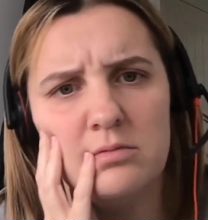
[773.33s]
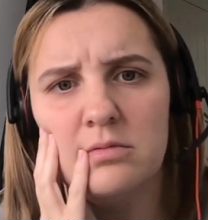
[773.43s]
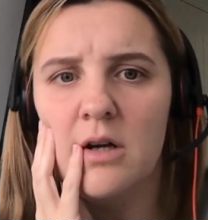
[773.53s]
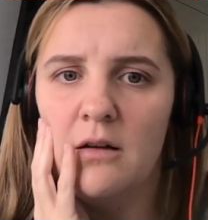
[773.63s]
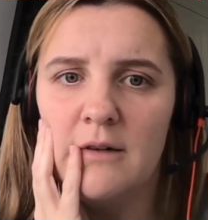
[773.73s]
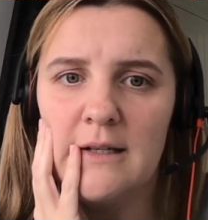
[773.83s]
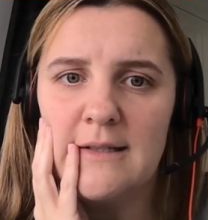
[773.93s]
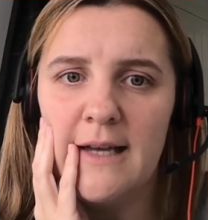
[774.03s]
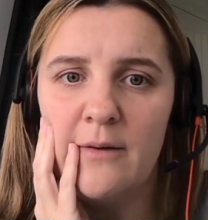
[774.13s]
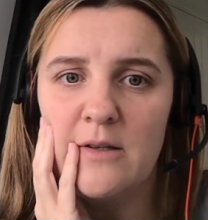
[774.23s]
can't really
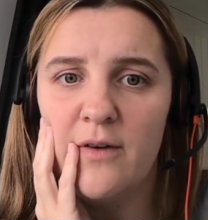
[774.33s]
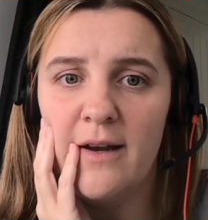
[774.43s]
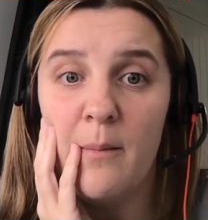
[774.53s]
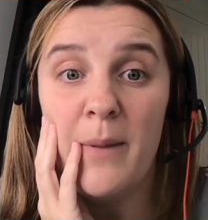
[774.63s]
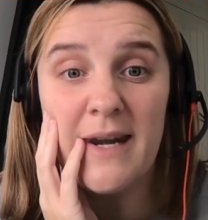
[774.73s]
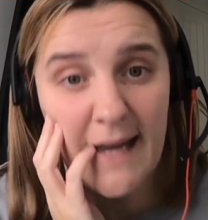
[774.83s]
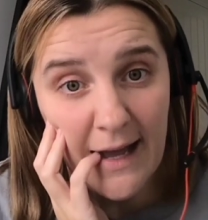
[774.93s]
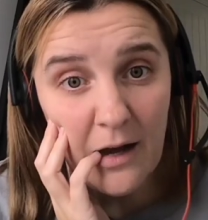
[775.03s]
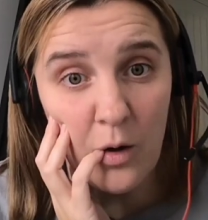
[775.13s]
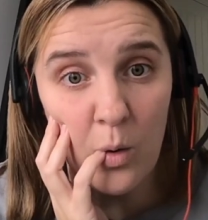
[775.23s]
see how he's fitting in. But
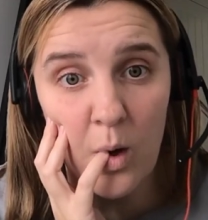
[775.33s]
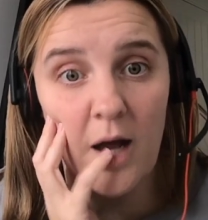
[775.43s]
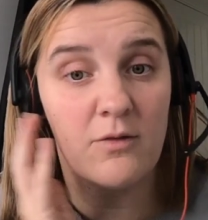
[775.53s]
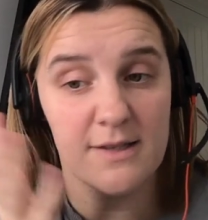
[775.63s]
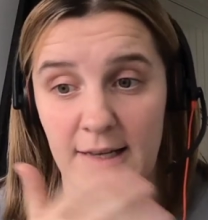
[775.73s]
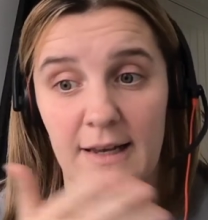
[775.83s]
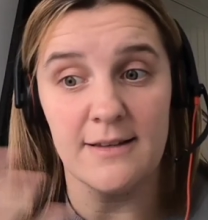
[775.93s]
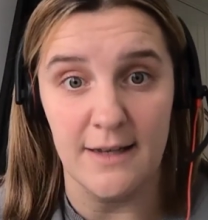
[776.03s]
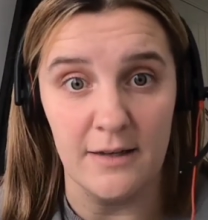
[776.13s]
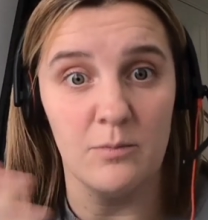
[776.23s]
now, obviously, like you
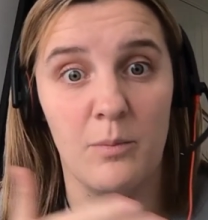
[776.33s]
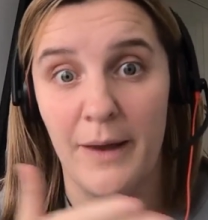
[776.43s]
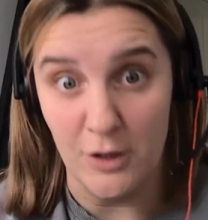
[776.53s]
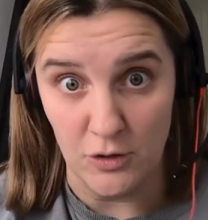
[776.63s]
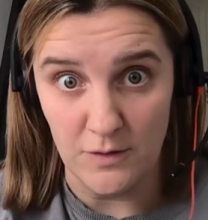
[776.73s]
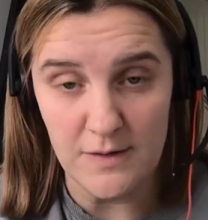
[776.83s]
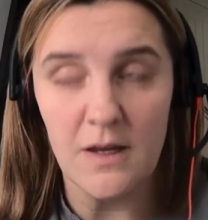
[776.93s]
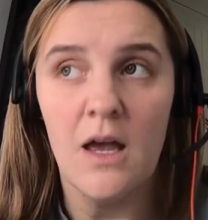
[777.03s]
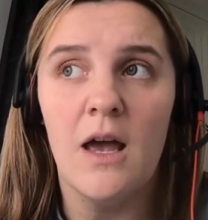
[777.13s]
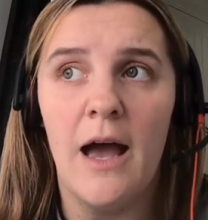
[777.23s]
say, patience.
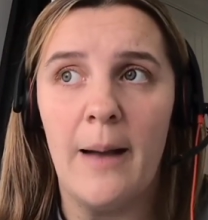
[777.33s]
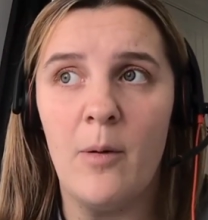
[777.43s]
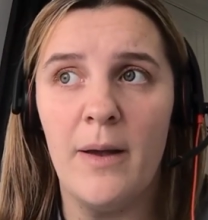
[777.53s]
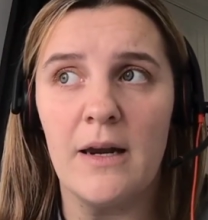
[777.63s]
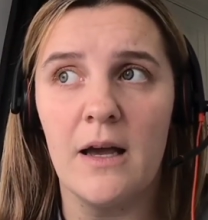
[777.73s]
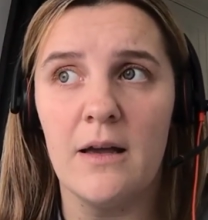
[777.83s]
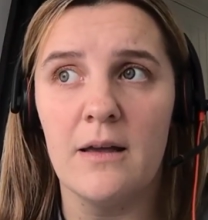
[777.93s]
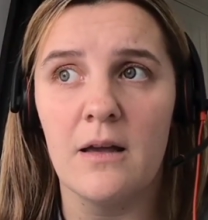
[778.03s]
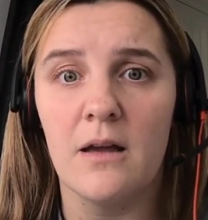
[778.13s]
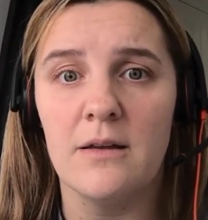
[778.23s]
I'm a bit
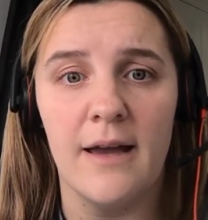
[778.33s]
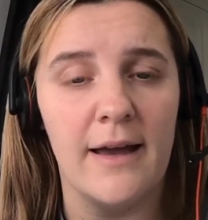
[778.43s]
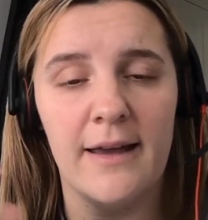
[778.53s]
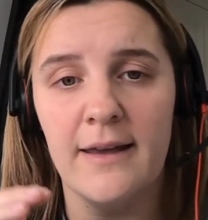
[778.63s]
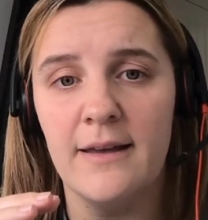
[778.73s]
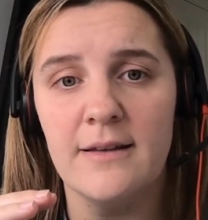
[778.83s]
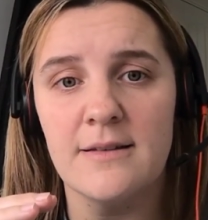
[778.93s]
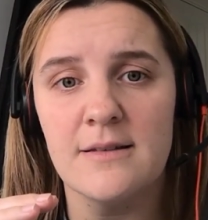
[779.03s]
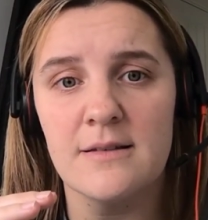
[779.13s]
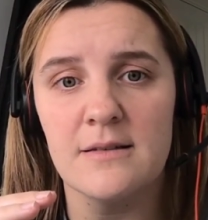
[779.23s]
like, yeah,
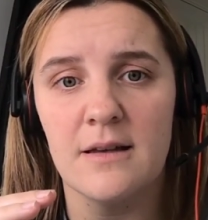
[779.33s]
he's